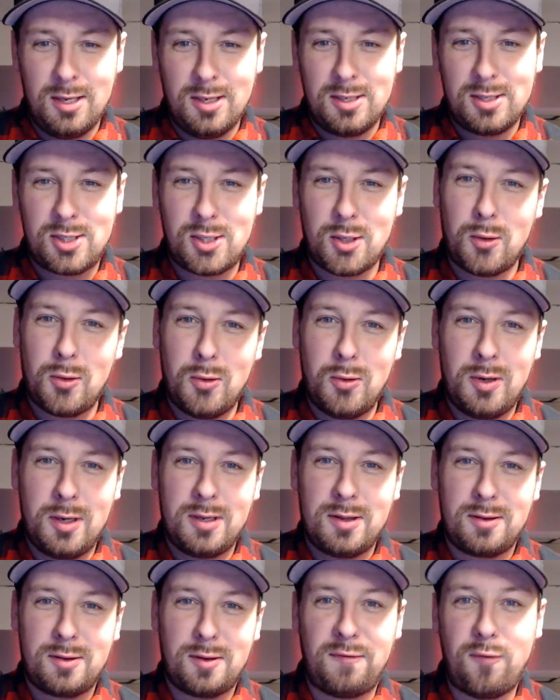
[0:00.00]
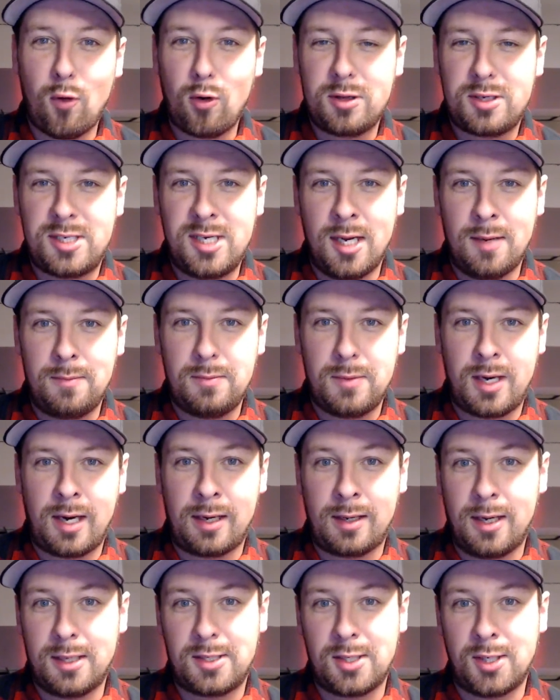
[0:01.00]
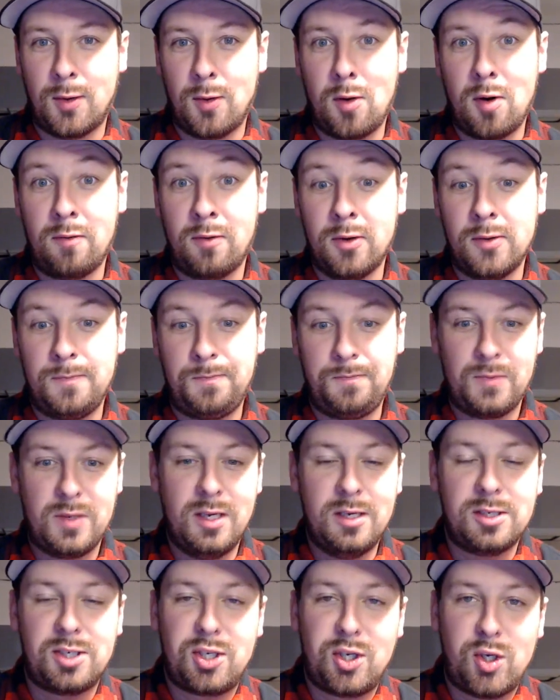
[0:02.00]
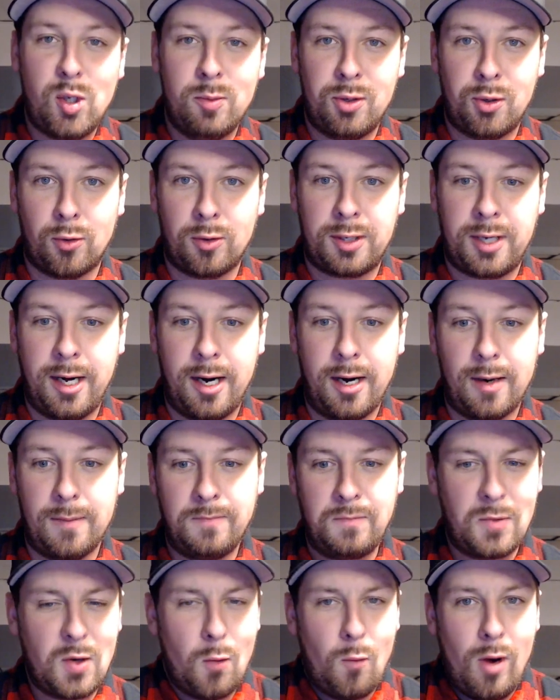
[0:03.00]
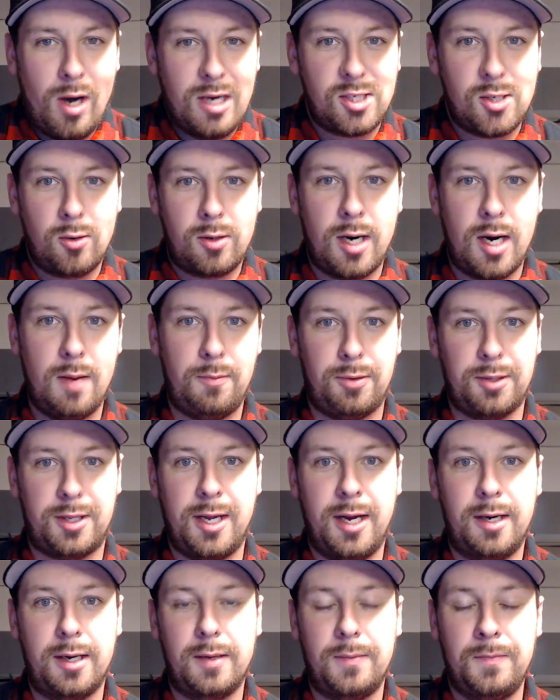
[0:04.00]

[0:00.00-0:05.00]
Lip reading: So the fourth tip that I'd like to go over is humidor care. Why so complicated?